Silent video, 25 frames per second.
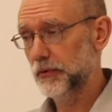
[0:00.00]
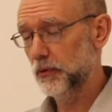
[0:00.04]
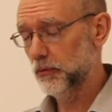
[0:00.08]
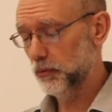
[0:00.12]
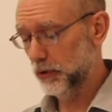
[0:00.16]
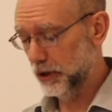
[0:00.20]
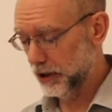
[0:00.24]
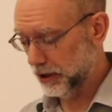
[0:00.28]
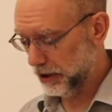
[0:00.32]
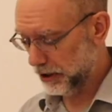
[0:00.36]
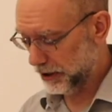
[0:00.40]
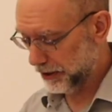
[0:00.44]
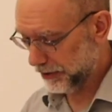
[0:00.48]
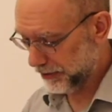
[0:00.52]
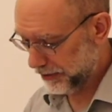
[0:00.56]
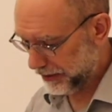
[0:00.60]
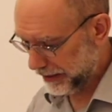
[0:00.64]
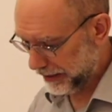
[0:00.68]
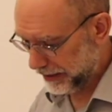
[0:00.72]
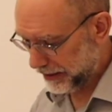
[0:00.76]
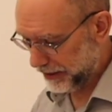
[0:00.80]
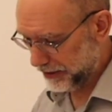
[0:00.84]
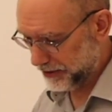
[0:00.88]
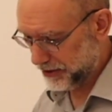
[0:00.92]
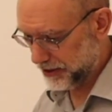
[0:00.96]
Well, I
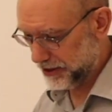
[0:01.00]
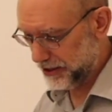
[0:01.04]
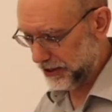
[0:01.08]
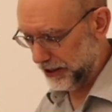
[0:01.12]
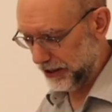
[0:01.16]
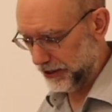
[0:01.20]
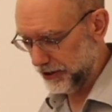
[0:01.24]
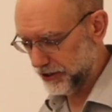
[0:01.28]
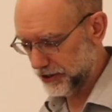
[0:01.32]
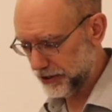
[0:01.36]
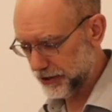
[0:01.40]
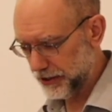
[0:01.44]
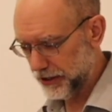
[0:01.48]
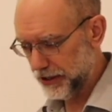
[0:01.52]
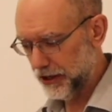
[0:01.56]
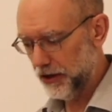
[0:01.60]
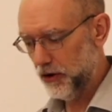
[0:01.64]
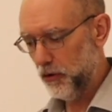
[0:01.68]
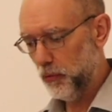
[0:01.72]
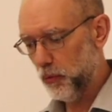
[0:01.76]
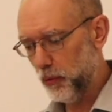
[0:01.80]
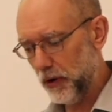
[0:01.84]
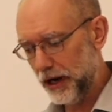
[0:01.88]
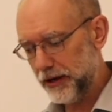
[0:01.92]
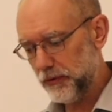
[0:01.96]
think it's this.
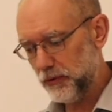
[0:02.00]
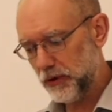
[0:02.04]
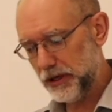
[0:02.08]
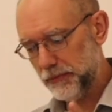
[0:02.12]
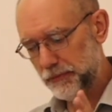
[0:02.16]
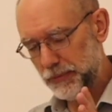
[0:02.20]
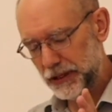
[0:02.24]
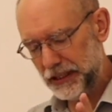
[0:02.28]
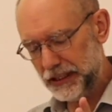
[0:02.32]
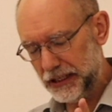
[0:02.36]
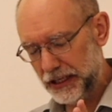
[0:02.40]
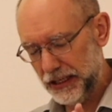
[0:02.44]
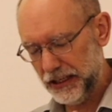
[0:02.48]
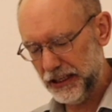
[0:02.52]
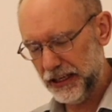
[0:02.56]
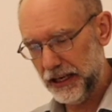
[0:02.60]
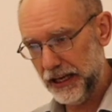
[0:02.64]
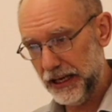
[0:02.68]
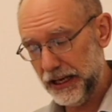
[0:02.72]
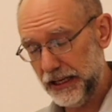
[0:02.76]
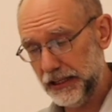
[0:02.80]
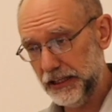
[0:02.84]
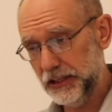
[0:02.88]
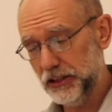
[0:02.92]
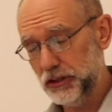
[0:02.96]
When we begin
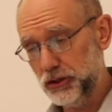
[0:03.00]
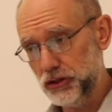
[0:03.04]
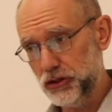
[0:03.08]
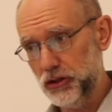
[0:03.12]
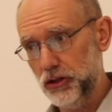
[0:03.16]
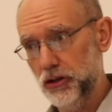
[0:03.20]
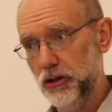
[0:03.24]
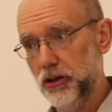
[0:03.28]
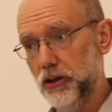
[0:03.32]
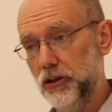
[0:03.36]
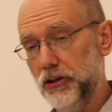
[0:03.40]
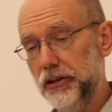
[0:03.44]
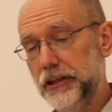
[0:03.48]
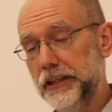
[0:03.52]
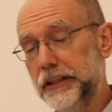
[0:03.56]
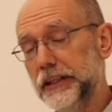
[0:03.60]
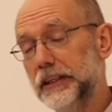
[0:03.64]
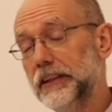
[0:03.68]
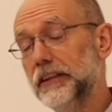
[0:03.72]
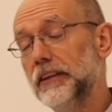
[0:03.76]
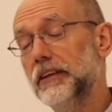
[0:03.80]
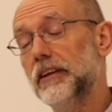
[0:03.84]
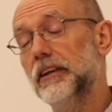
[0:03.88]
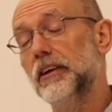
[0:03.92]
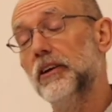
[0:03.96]
any
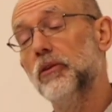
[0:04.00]
journey,